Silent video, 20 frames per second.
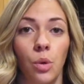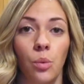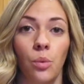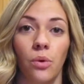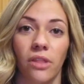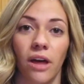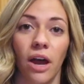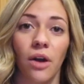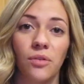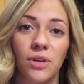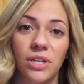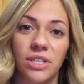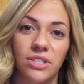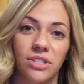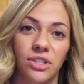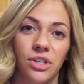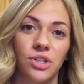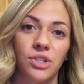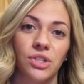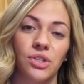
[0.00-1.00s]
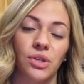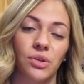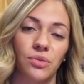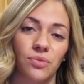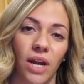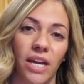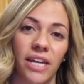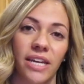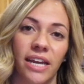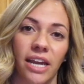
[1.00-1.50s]
Without research, the
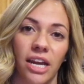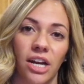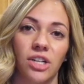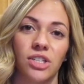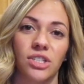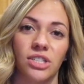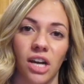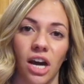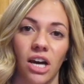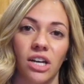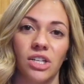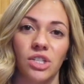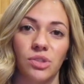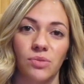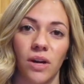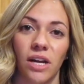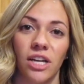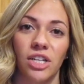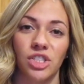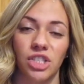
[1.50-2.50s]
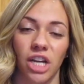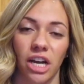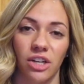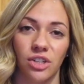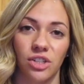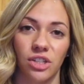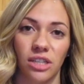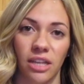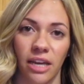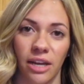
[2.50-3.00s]
Right Care Scottish Rite
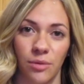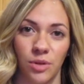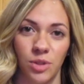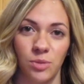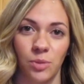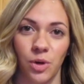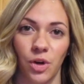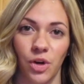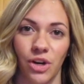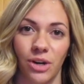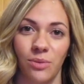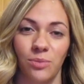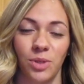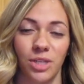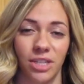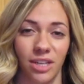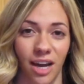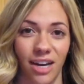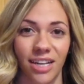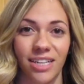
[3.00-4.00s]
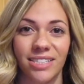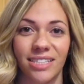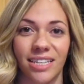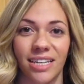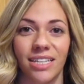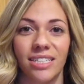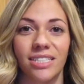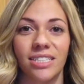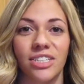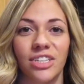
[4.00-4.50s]
Childhood Language Program would not
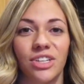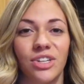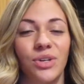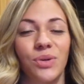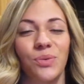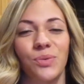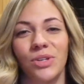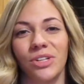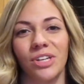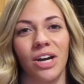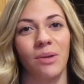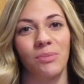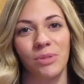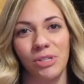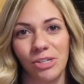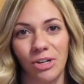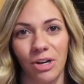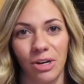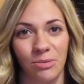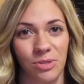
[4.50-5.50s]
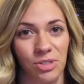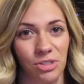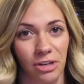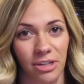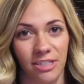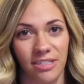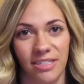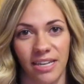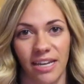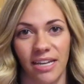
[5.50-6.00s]
exist, would not be at Armstrong
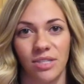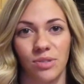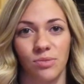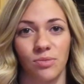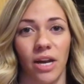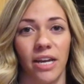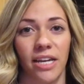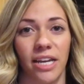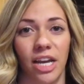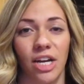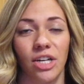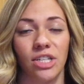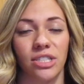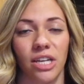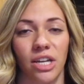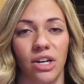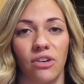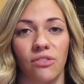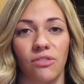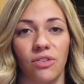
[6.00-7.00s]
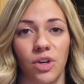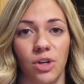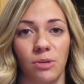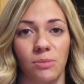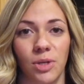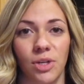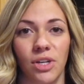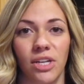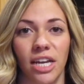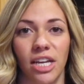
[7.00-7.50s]
State's Right Care Center for
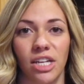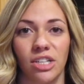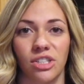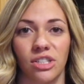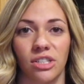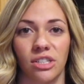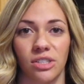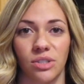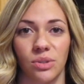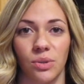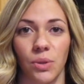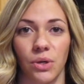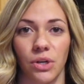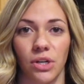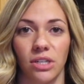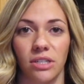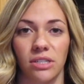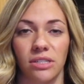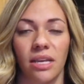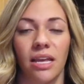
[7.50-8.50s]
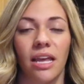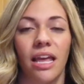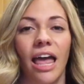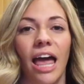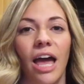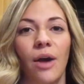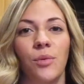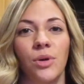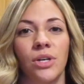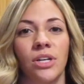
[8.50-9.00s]
Communication Disorders,
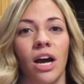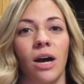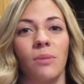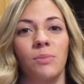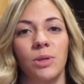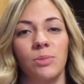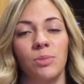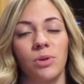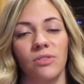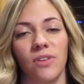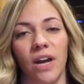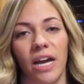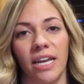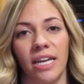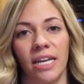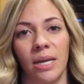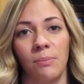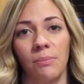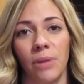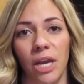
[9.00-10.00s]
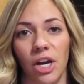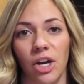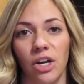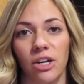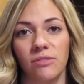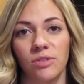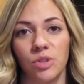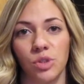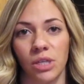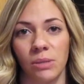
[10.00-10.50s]
and would not be providing
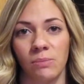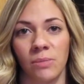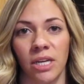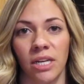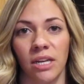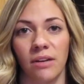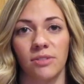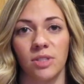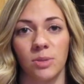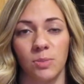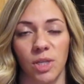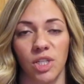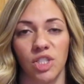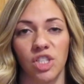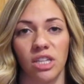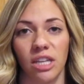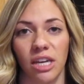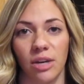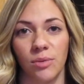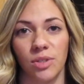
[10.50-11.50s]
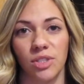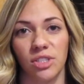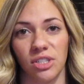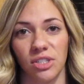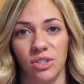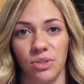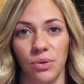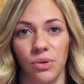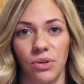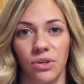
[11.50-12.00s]
imperative treatment of speech and language
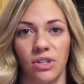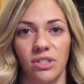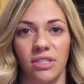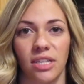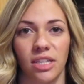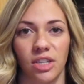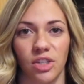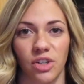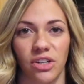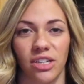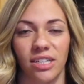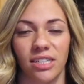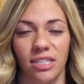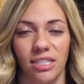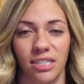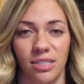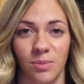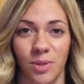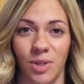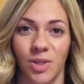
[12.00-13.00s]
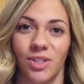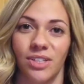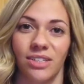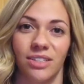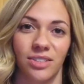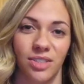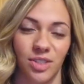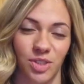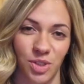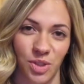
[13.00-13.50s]
disorders and learning disabilities
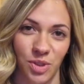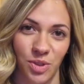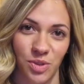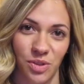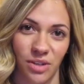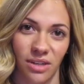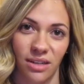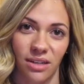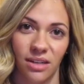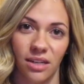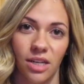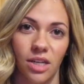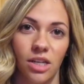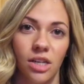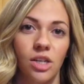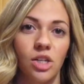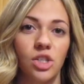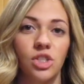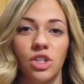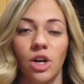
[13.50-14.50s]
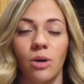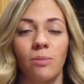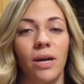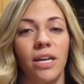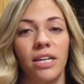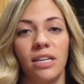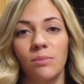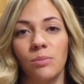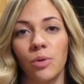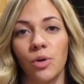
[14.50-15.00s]
to children. So
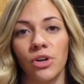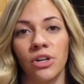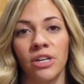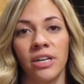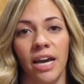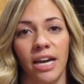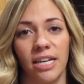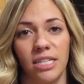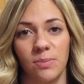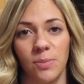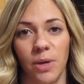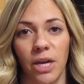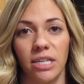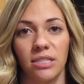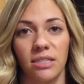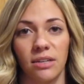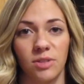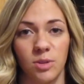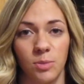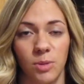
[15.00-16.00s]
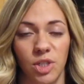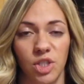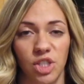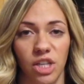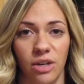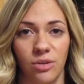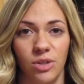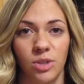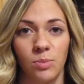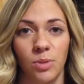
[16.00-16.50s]
many important aspects of
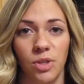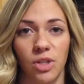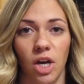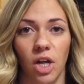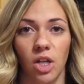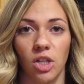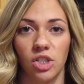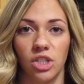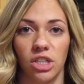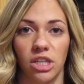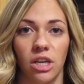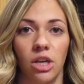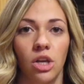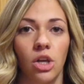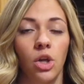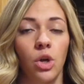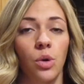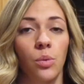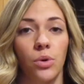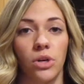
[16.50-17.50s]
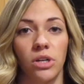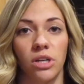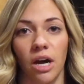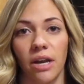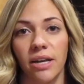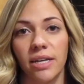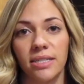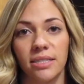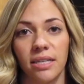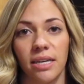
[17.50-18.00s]
speech-language pathology would not
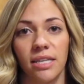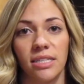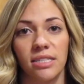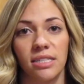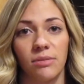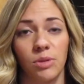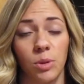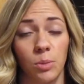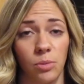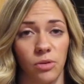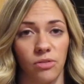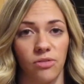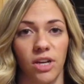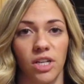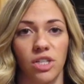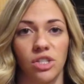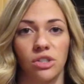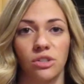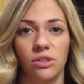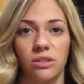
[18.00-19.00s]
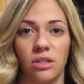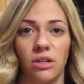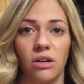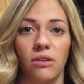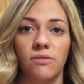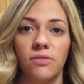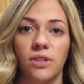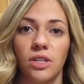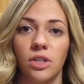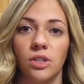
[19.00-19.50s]
exist if the professionals in our
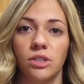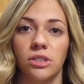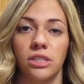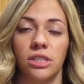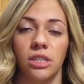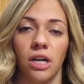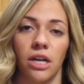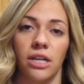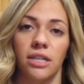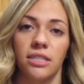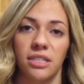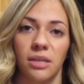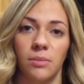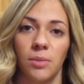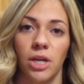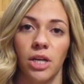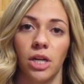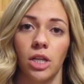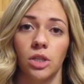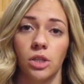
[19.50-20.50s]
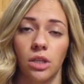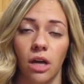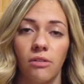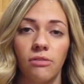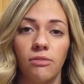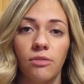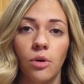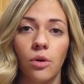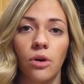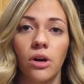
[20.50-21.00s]
field did not exhibit a love
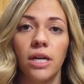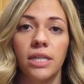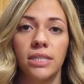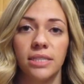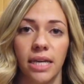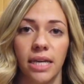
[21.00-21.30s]
for and